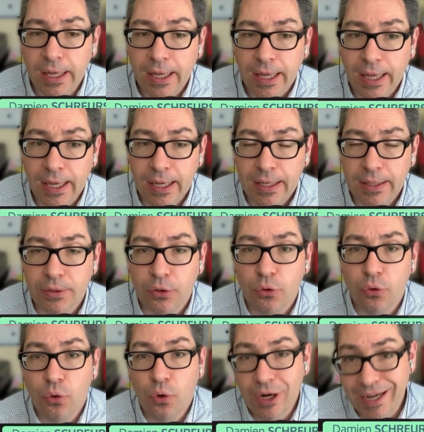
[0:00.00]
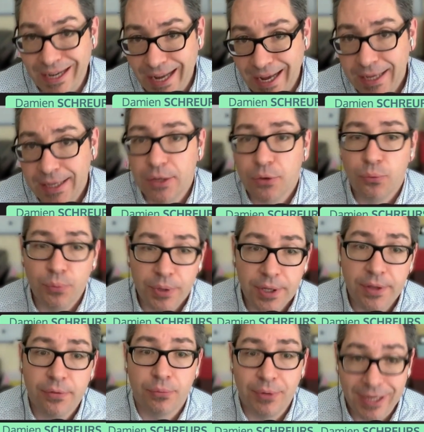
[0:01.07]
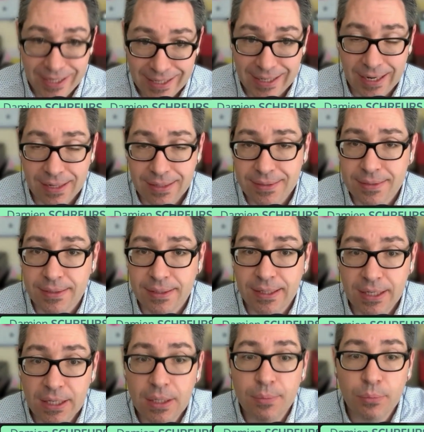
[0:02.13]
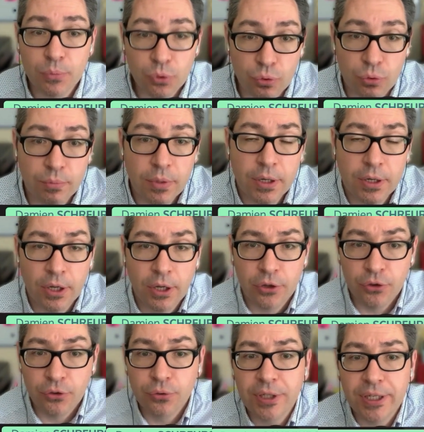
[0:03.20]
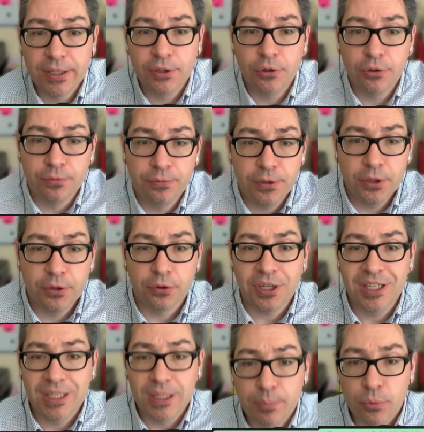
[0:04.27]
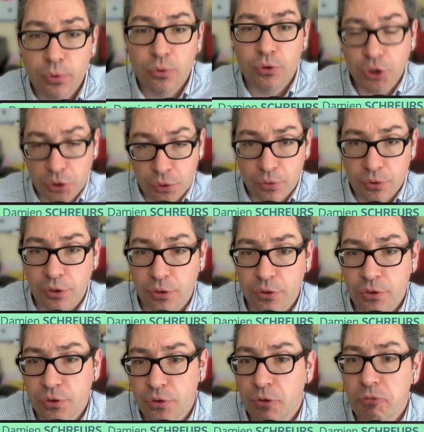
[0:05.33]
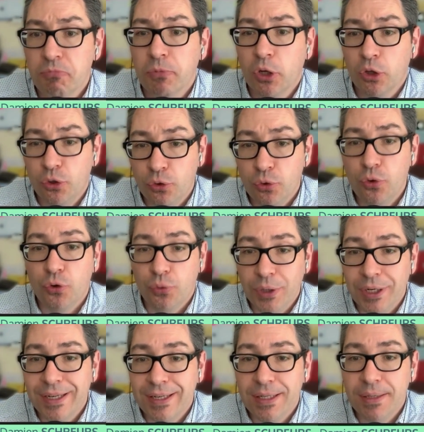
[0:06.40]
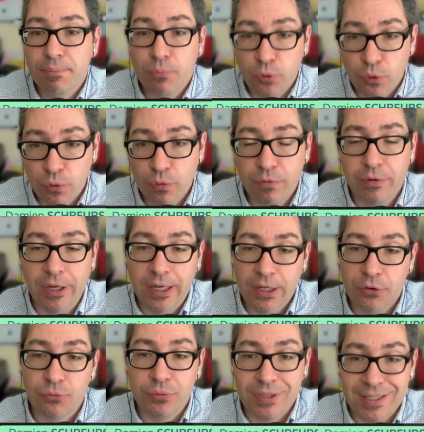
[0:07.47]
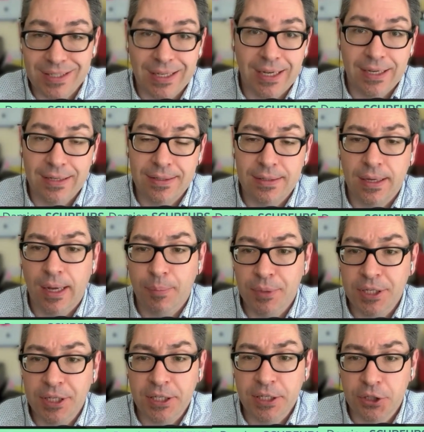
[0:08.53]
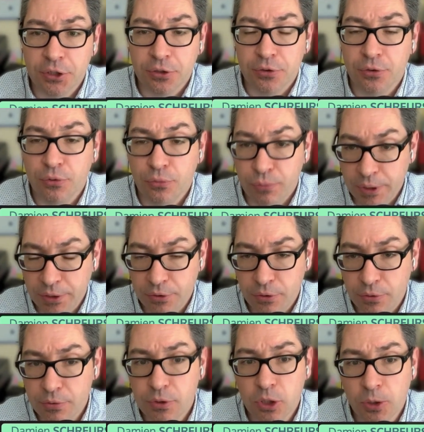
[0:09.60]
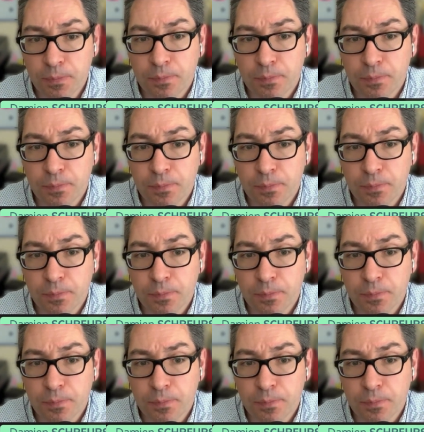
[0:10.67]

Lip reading: And like with Raycast, in Moom, you can configure keyboard shortcuts to quickly move and resize application windows.